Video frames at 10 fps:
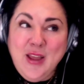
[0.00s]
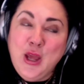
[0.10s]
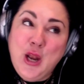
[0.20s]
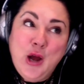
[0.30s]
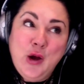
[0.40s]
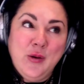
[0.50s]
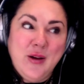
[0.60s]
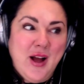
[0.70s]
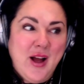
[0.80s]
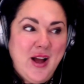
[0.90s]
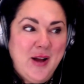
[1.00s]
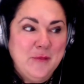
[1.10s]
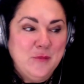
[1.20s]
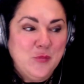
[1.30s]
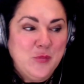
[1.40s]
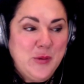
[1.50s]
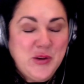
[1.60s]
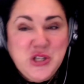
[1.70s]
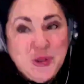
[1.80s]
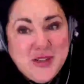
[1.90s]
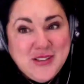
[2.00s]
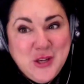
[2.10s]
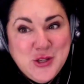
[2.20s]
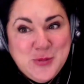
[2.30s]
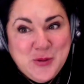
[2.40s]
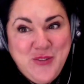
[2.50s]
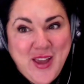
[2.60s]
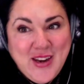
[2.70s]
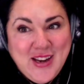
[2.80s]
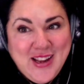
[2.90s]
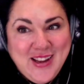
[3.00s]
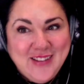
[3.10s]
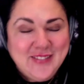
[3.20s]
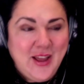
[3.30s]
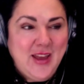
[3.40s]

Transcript: We wish you didn't use profanity.